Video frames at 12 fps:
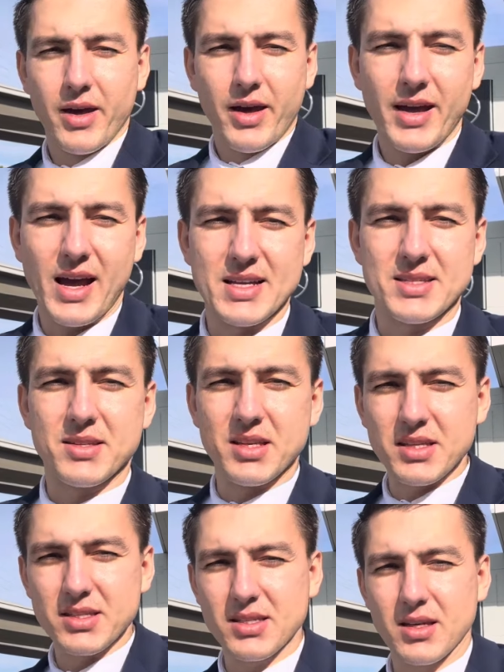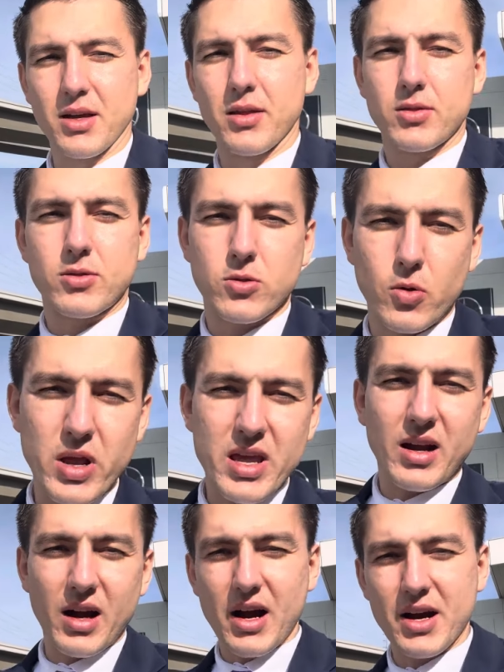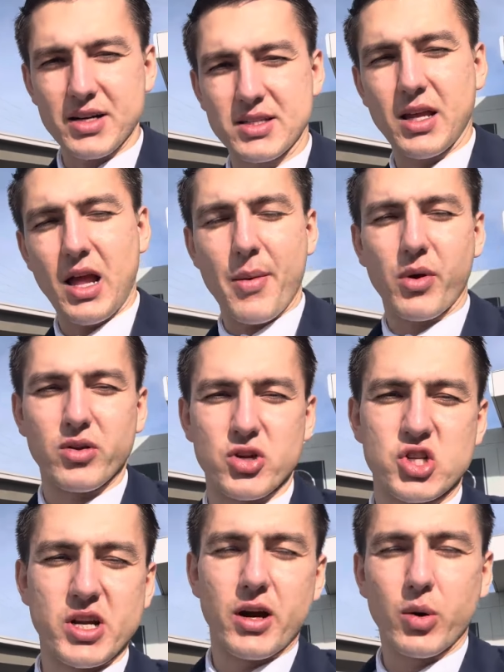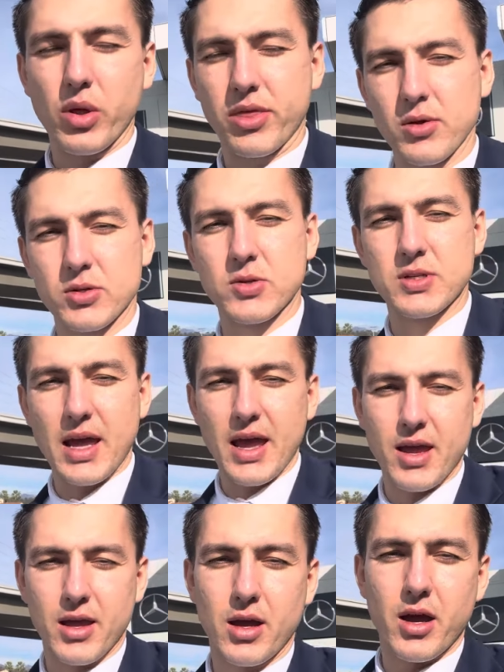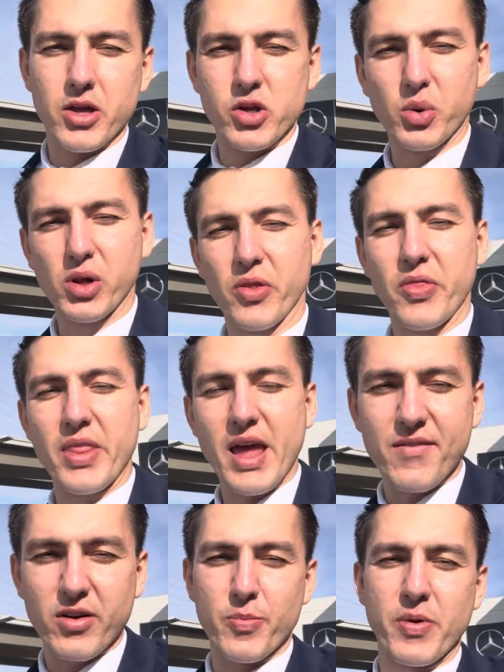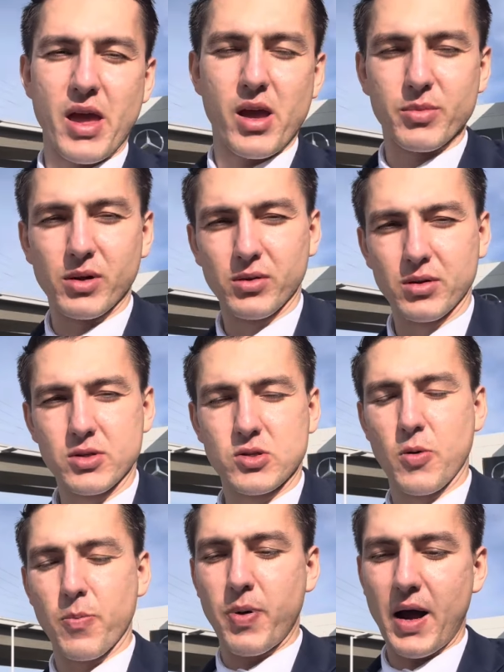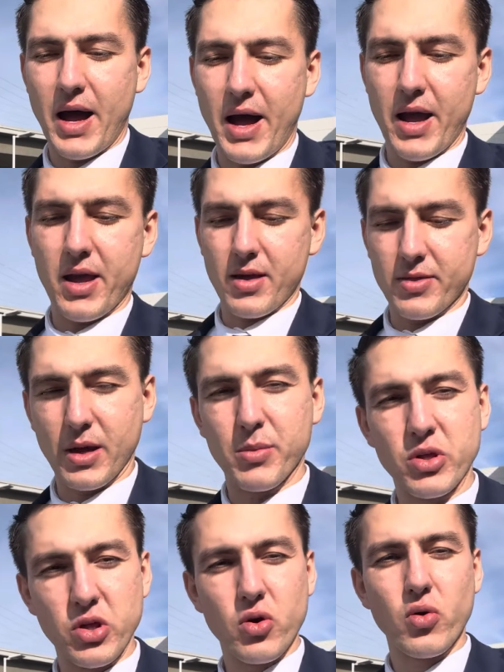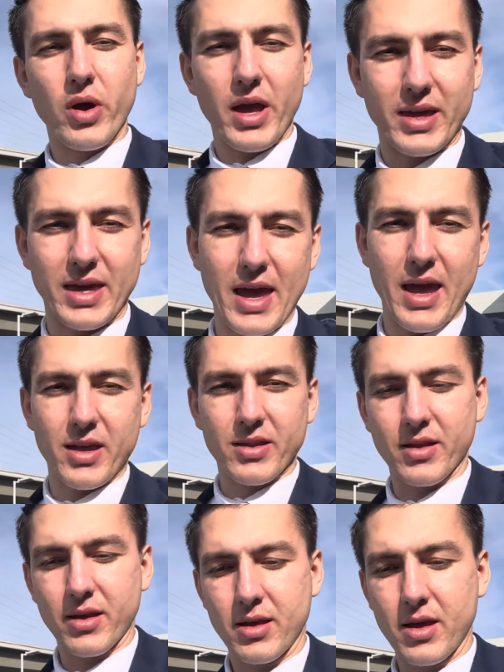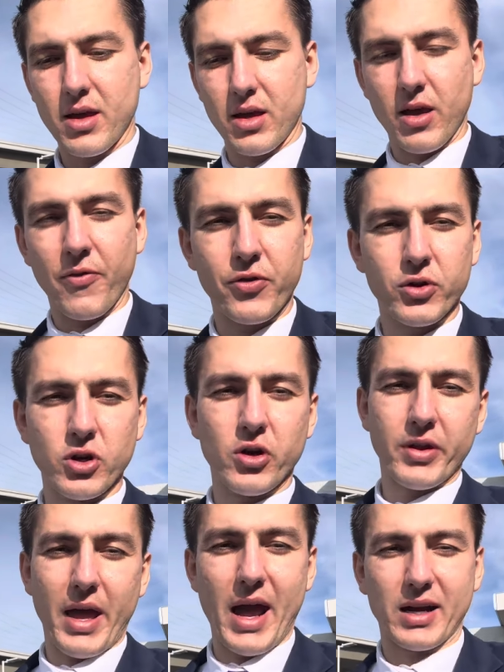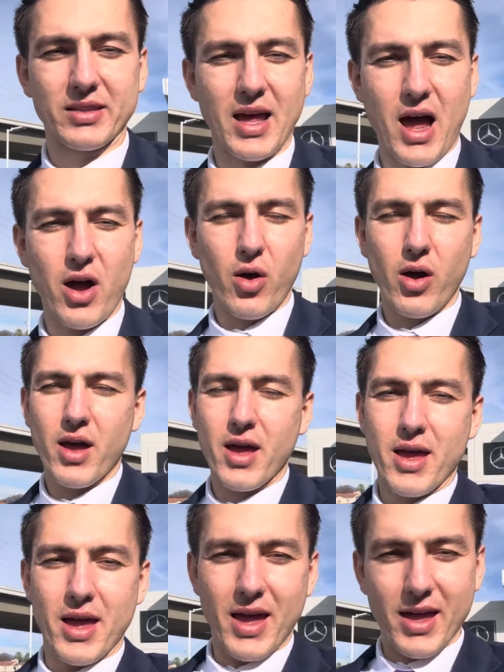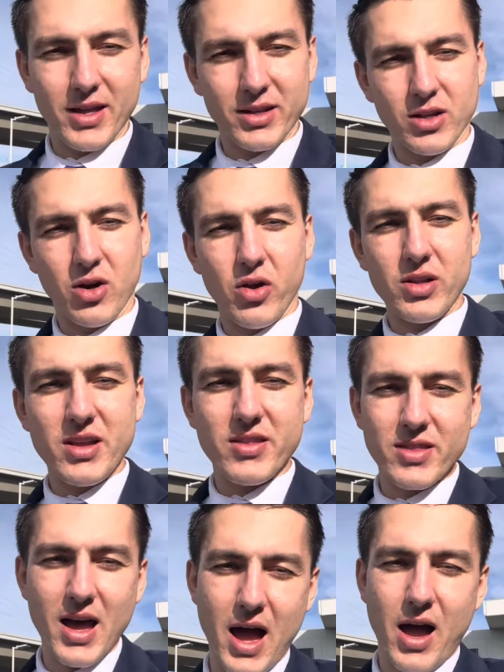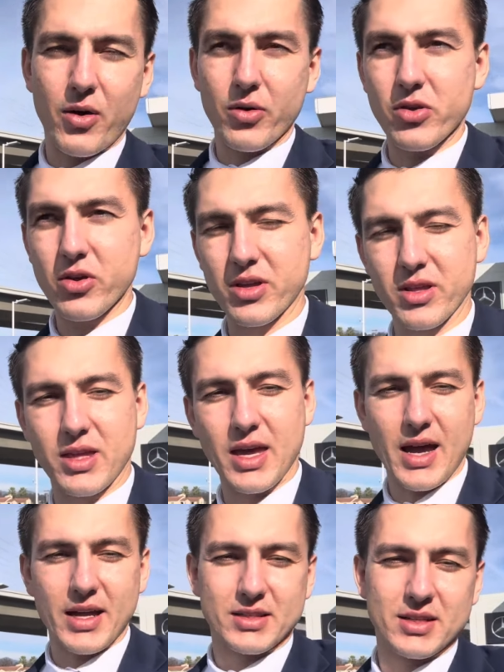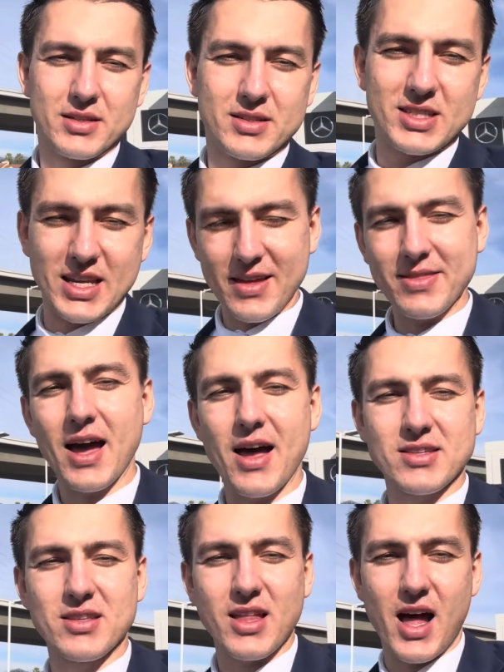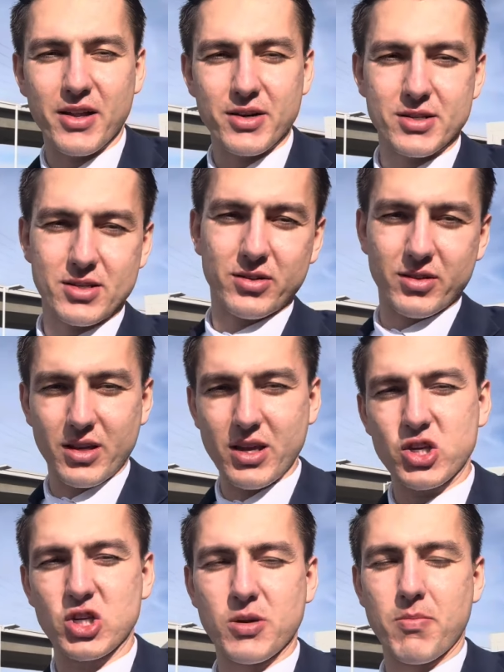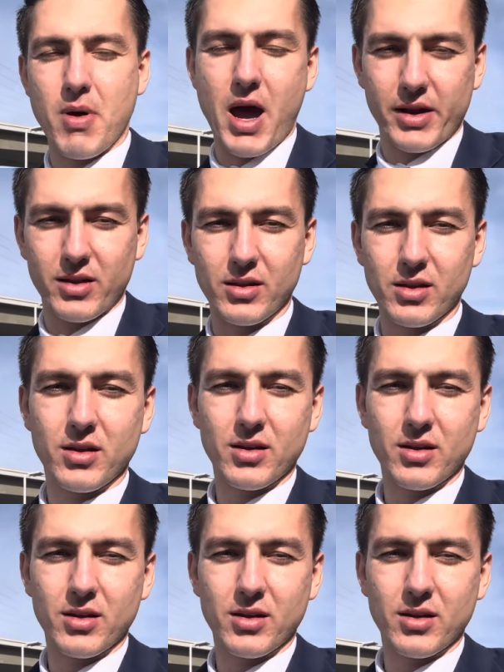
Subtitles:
Hey guys, these three cars that I'm gonna share with you today, you will never be able to buy them new again if you don't act now. And only now you can get $10,000 on each model